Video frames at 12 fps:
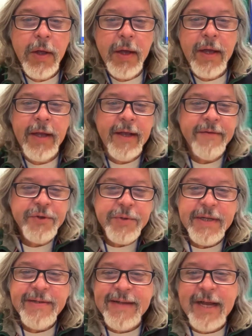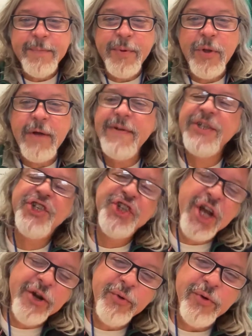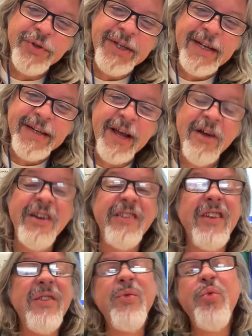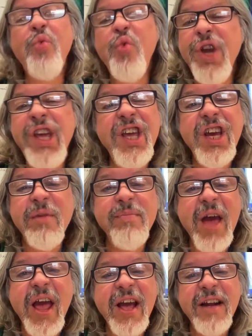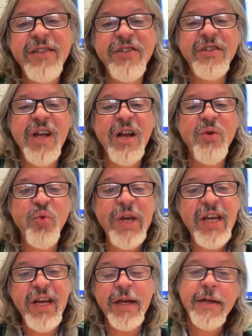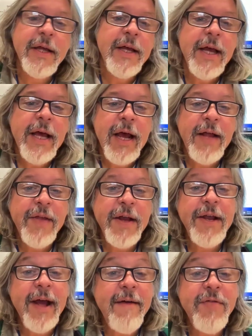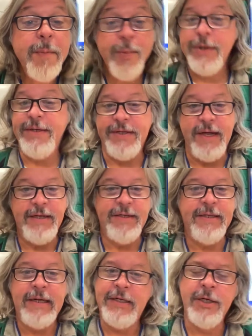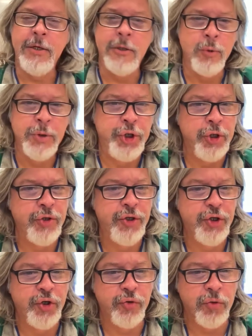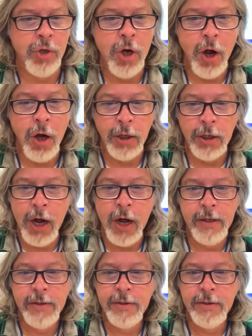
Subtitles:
it gives you an example of a general detail, and it says weak. Man, it's just kind of weak. And then you have the precise detail, which is strong.